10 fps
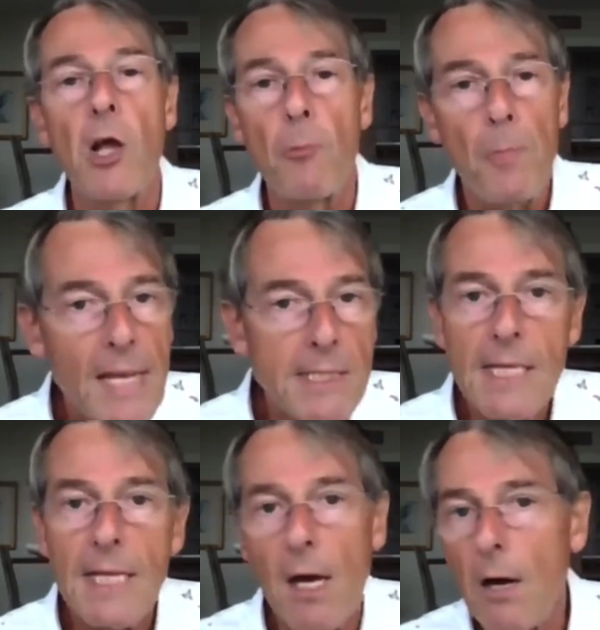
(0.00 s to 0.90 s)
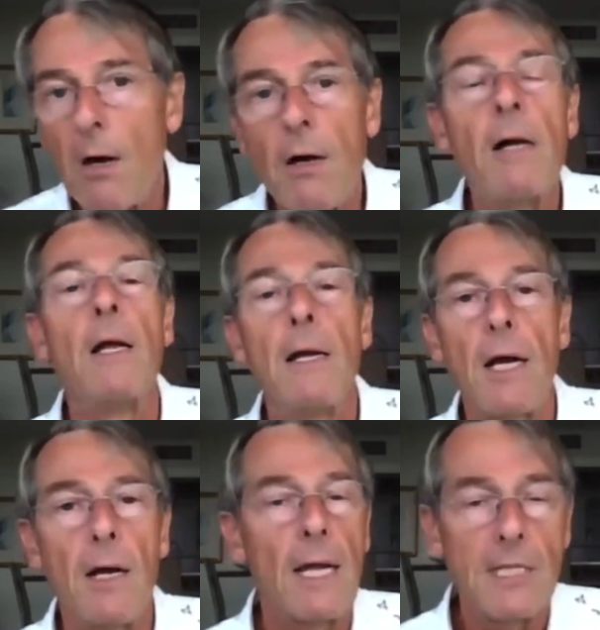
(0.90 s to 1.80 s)
you know, P C R,
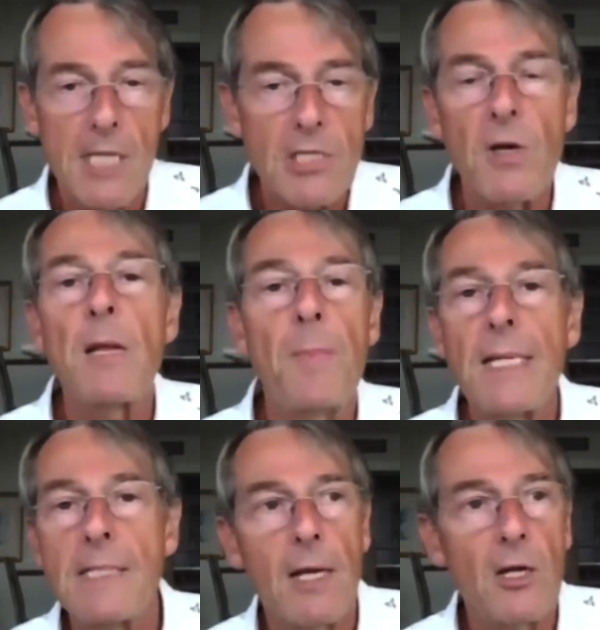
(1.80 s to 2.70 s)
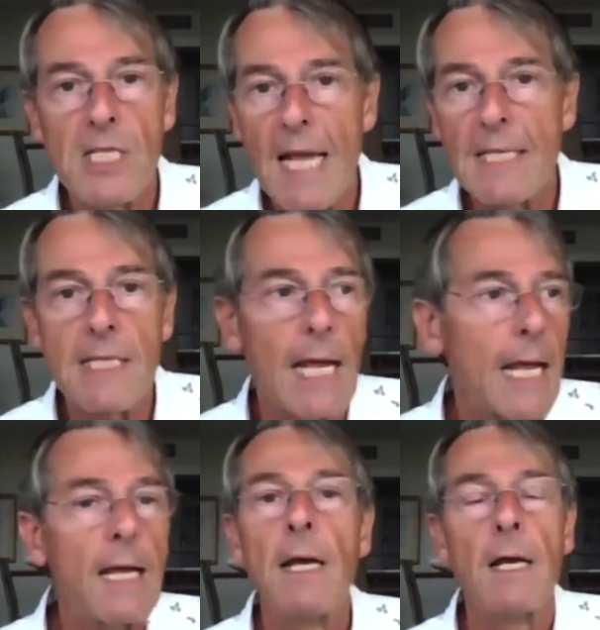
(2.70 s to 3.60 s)
uh, exaggerated P C R
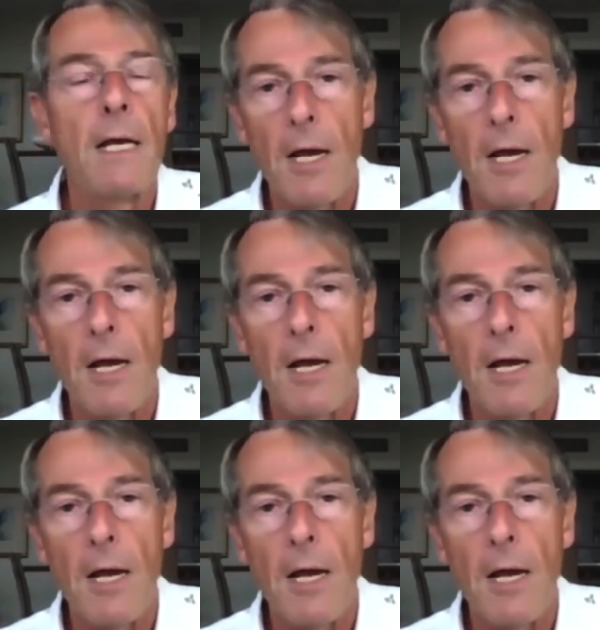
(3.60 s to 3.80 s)
testing,